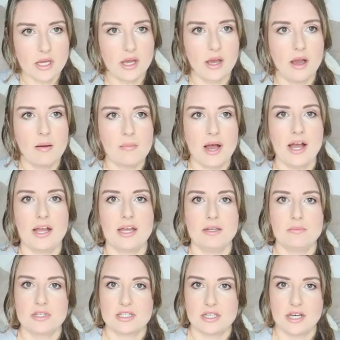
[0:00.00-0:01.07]
I had
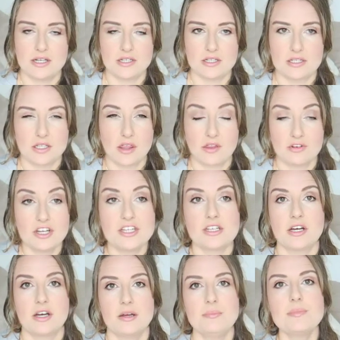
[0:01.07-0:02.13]
mastitis 3
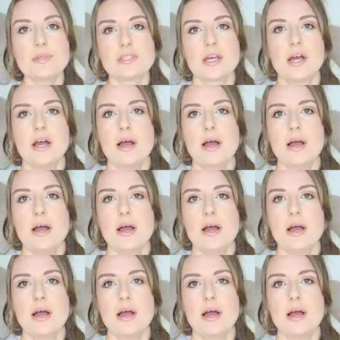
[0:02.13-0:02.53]
times,